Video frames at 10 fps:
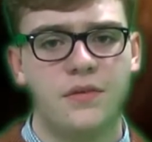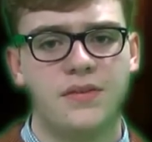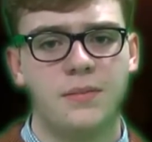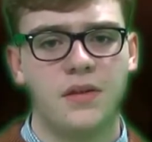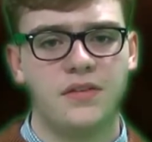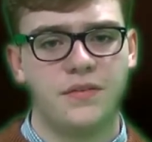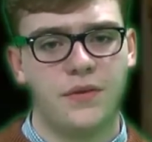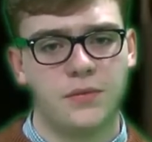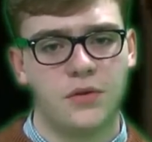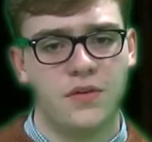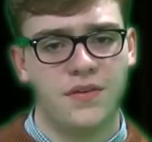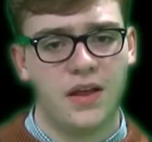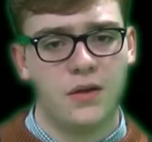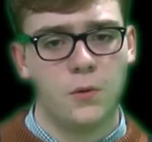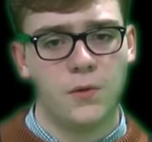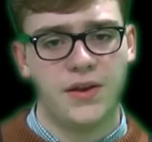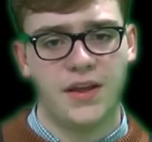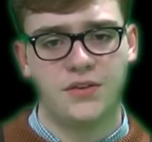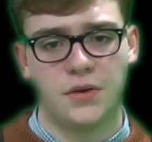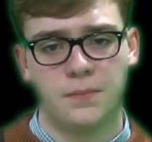could symbolise the film's horrific and gory
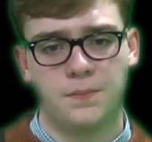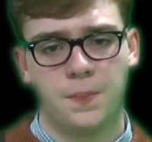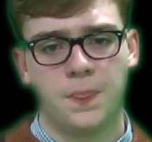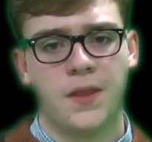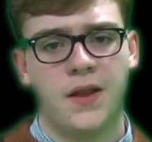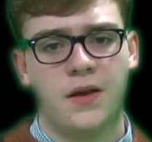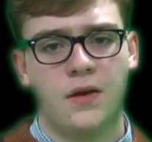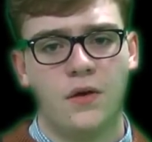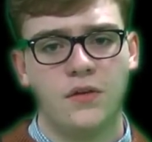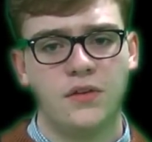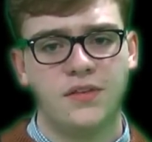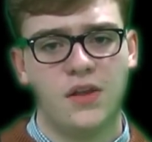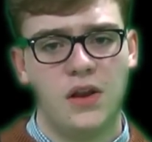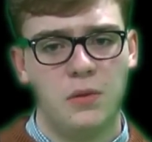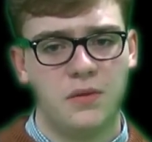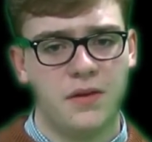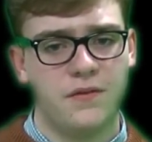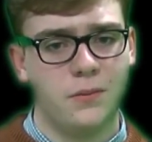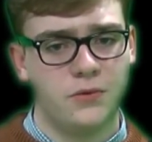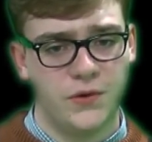nature. Hostel is the only one of my
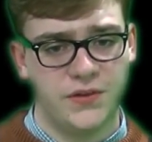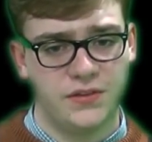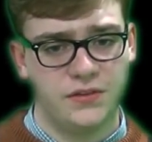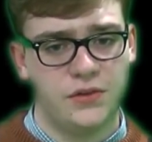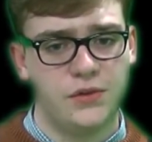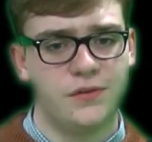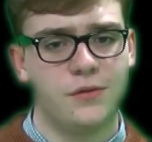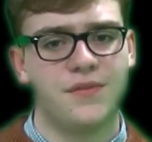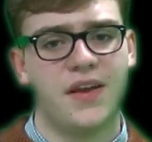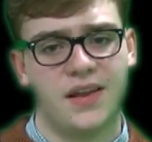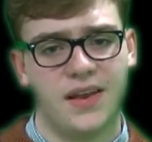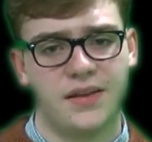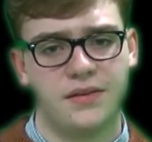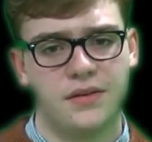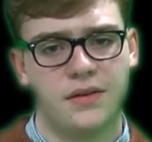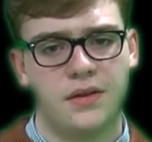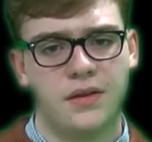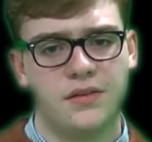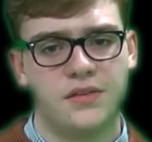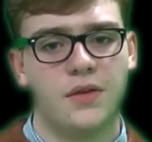film choices to use a form of accolade
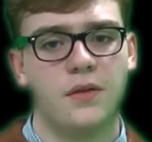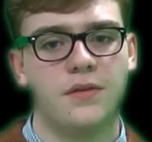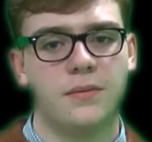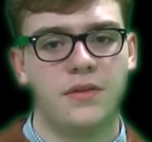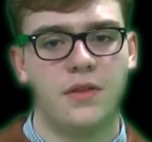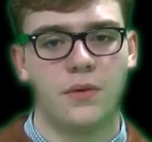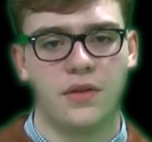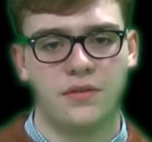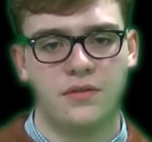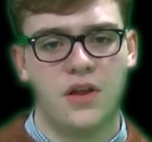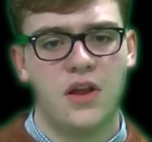to sell the film to the audience,